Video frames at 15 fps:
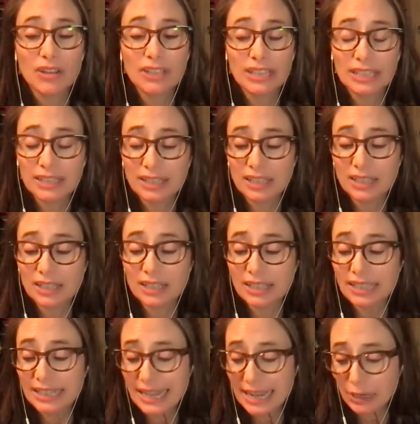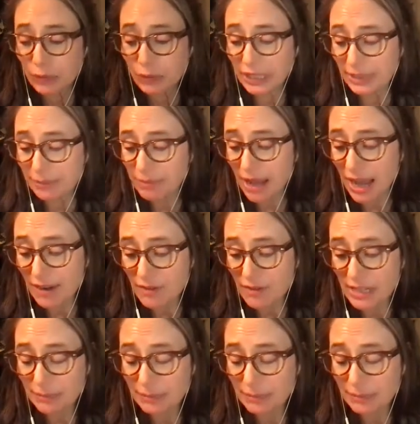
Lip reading: the inequity and poverty,